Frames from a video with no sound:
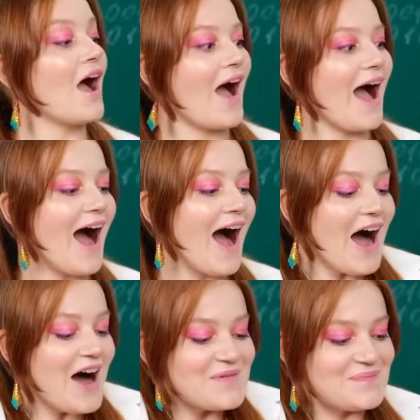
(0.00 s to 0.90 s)
leaves this
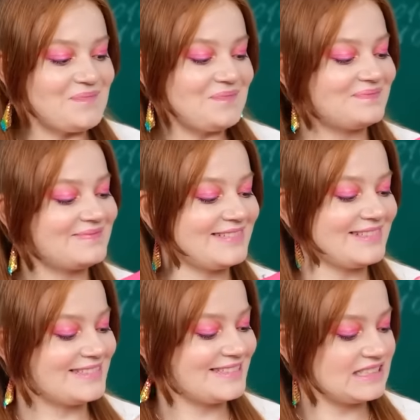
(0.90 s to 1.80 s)
one.
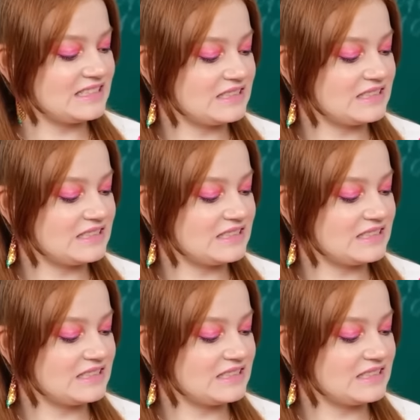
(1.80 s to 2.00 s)
Are you